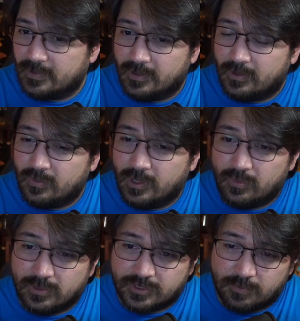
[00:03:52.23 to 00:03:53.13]
Oh,
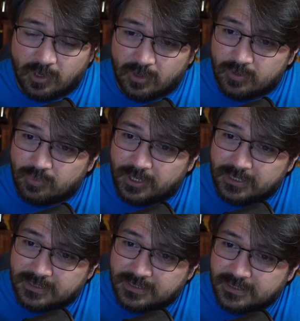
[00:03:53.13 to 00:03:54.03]
what will tomorrow
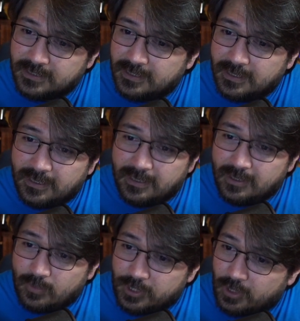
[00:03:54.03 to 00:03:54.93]
bring us?
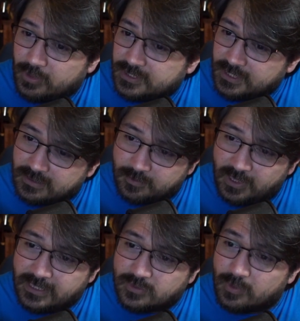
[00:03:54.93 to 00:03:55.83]
We go to seek the
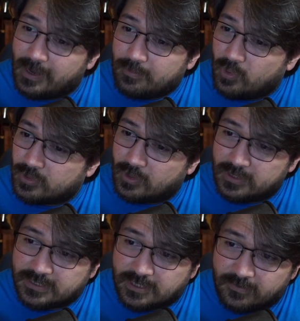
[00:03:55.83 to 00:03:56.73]
place where my poor
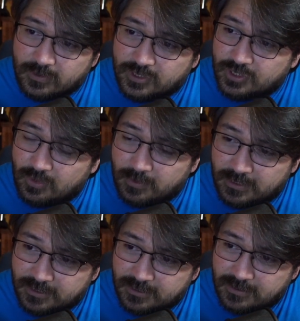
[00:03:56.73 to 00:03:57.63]
darling suffered so
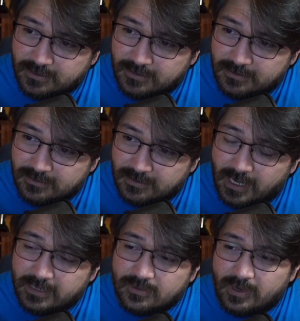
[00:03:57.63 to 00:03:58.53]
much.
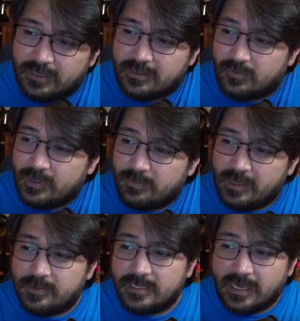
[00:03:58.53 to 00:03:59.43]
God grant that we
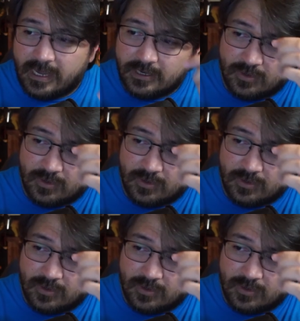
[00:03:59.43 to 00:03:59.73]
may be guided